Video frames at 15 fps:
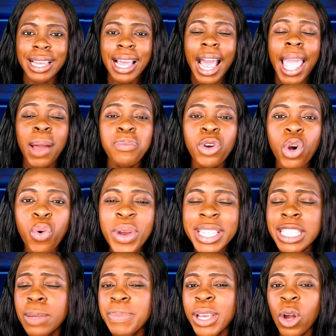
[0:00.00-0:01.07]
I am
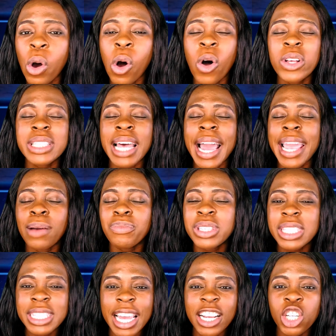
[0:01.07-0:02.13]
quitting because I am
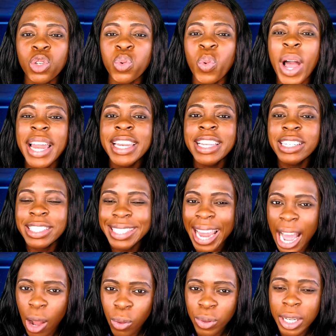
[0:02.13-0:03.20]
sexually
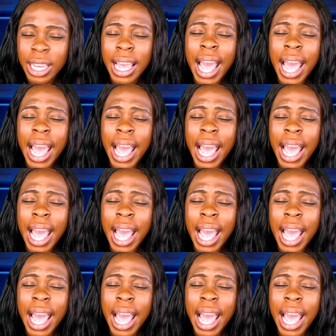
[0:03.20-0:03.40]
down.